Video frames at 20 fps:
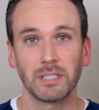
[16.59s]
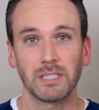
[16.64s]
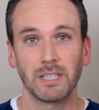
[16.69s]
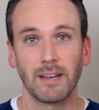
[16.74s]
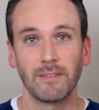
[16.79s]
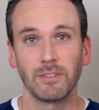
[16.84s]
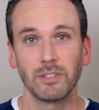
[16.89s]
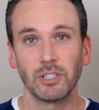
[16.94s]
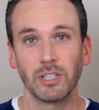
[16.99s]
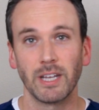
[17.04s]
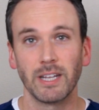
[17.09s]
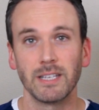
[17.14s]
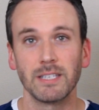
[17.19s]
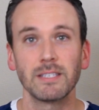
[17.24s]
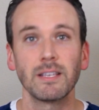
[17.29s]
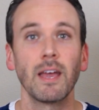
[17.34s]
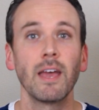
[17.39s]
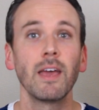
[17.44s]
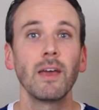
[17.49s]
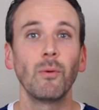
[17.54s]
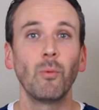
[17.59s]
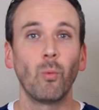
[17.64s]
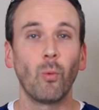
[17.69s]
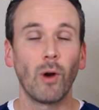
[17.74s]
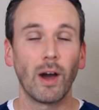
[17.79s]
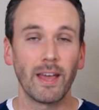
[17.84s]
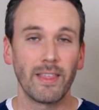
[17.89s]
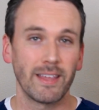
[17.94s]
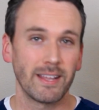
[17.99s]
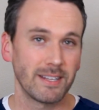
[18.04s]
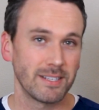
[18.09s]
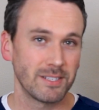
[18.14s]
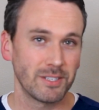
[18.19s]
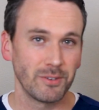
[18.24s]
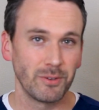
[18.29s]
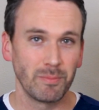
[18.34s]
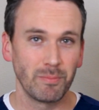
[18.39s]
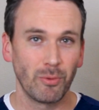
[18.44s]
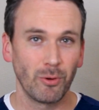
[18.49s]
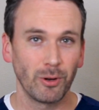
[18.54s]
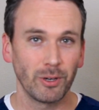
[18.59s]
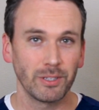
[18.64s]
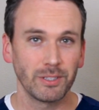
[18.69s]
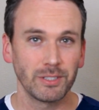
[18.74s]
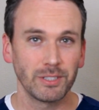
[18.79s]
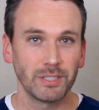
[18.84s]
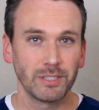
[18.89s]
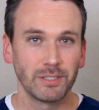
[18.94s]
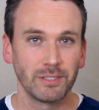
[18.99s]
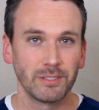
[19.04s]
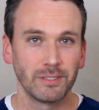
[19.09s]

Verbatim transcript: esophagitis and why that is so important.